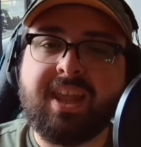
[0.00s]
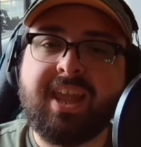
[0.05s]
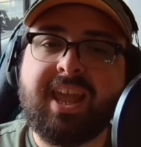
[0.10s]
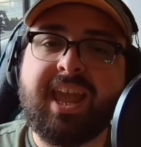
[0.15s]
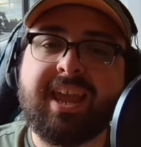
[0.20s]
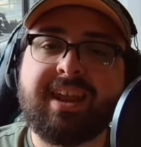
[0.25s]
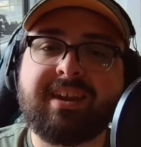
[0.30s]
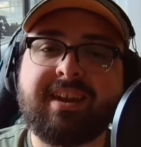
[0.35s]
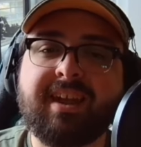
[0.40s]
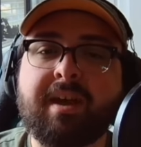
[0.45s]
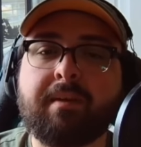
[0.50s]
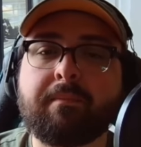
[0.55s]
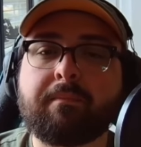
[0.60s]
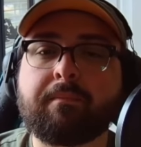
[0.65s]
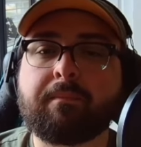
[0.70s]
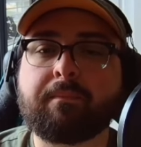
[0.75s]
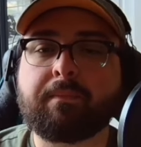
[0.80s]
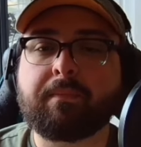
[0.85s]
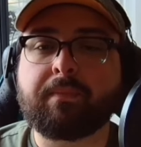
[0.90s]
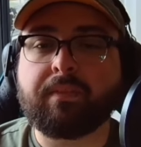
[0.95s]
And at
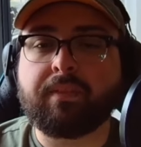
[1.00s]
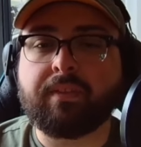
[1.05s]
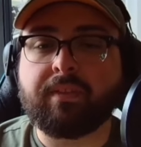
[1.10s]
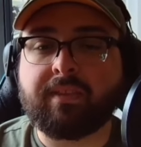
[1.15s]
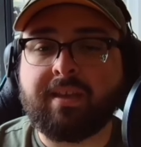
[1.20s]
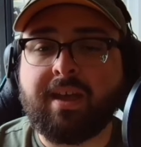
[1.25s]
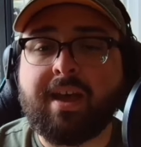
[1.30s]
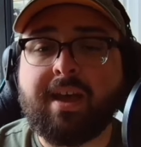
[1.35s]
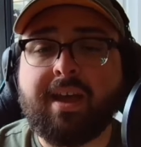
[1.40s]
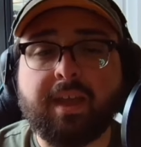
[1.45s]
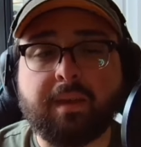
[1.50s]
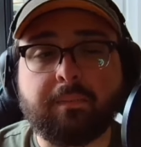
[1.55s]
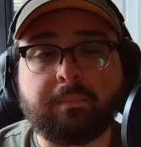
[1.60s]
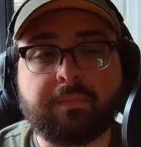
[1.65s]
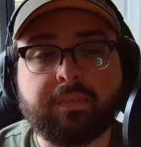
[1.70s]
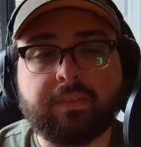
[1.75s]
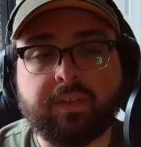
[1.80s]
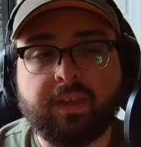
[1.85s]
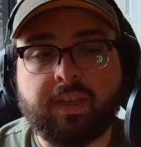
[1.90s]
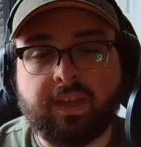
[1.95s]

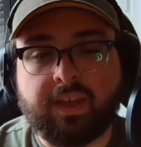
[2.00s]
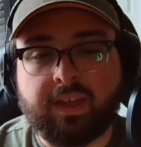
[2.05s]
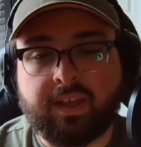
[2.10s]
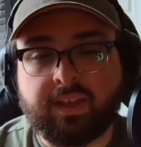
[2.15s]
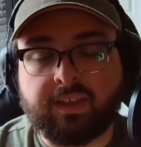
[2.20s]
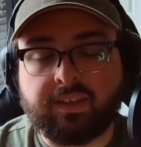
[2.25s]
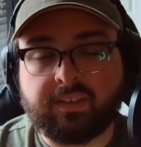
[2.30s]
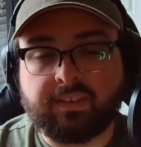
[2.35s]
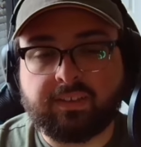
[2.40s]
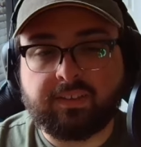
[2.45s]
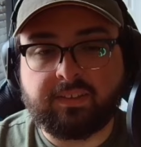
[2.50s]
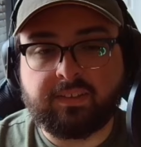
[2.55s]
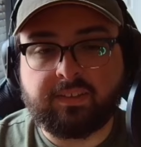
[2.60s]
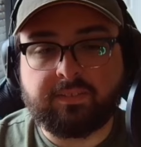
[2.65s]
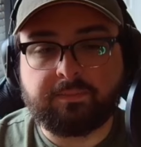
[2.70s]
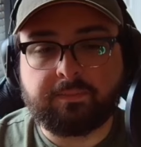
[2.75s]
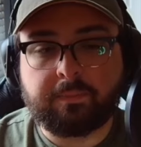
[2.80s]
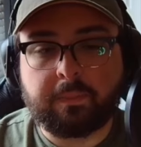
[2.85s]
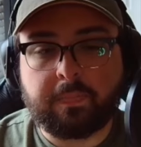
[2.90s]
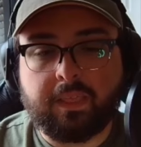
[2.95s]
times,
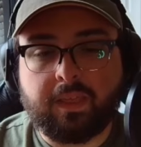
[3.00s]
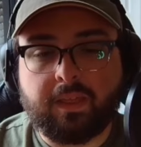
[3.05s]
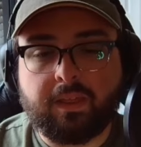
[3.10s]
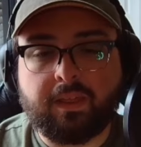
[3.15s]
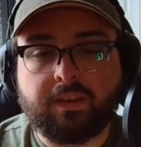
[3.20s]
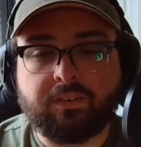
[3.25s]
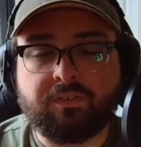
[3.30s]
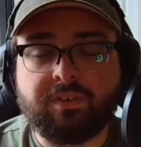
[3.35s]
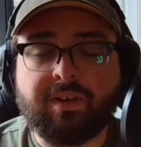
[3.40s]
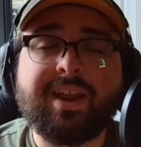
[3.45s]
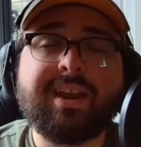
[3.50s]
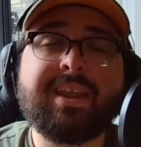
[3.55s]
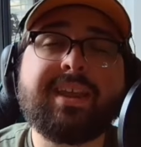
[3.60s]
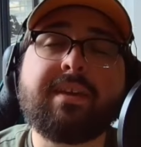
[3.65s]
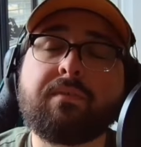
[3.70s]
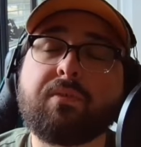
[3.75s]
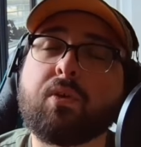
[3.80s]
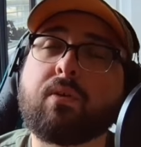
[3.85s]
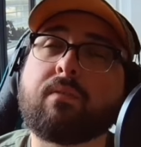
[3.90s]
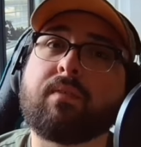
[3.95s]
try to
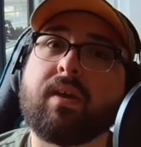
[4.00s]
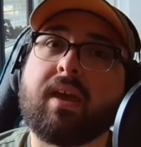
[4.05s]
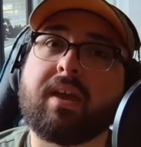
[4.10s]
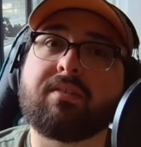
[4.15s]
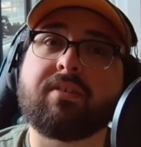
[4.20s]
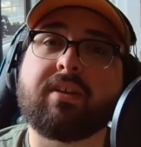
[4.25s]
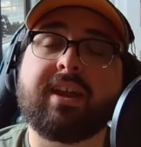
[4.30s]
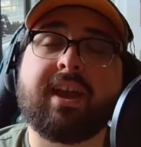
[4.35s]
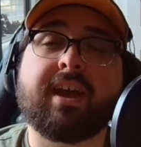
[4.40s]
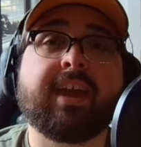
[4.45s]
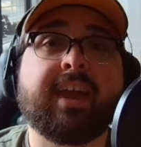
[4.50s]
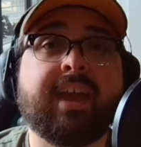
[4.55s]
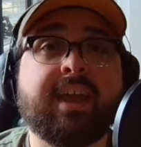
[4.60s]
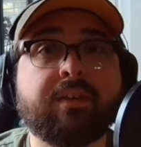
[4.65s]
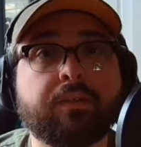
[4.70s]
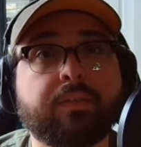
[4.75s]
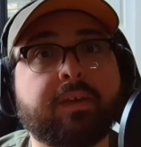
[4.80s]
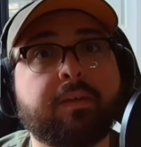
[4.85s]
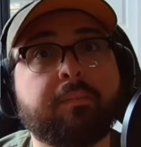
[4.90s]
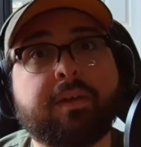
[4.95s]
give you advice on how to
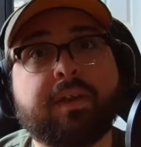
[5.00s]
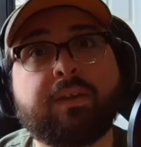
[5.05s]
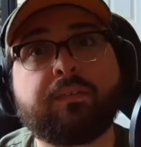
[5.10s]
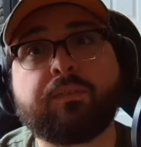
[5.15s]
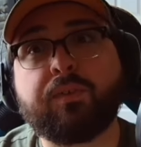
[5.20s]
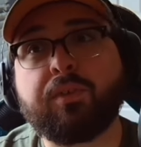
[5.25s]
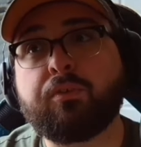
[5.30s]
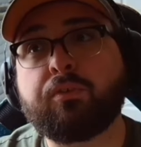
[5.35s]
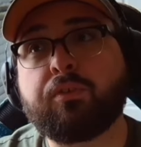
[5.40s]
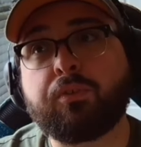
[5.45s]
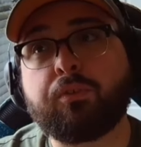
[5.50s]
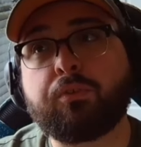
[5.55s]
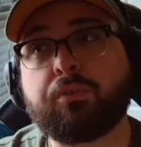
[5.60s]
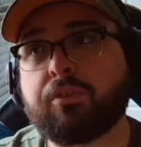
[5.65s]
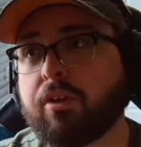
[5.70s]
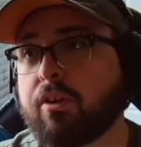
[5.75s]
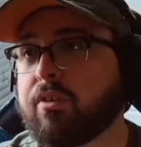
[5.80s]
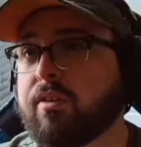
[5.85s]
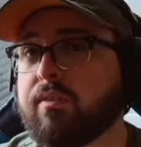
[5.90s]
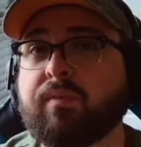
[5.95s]
handle them if you do
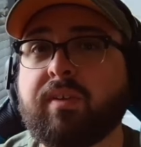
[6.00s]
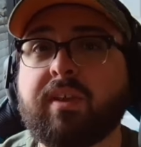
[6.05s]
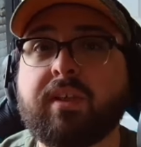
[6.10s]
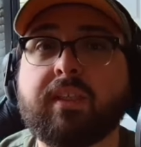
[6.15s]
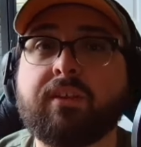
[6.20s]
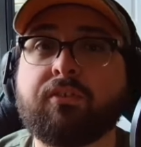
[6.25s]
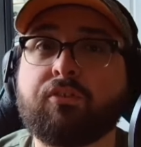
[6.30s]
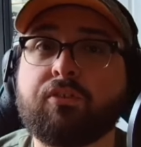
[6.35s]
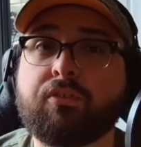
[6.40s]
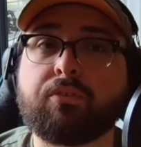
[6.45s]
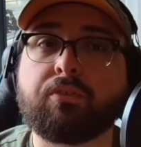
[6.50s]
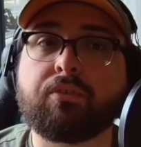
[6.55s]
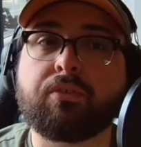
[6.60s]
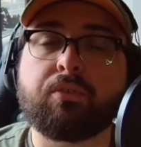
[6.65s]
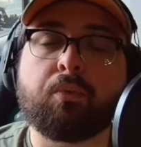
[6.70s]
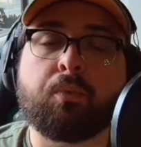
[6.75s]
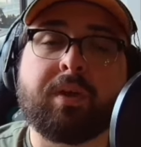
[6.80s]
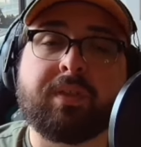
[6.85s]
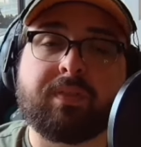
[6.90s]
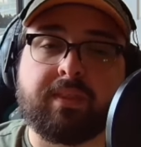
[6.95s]
start to feel issues
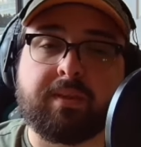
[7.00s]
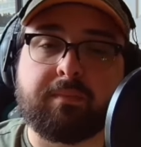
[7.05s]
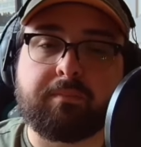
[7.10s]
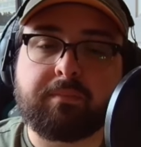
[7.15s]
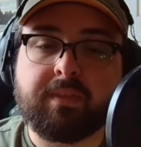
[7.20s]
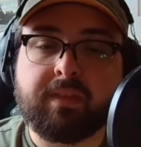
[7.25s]
with them.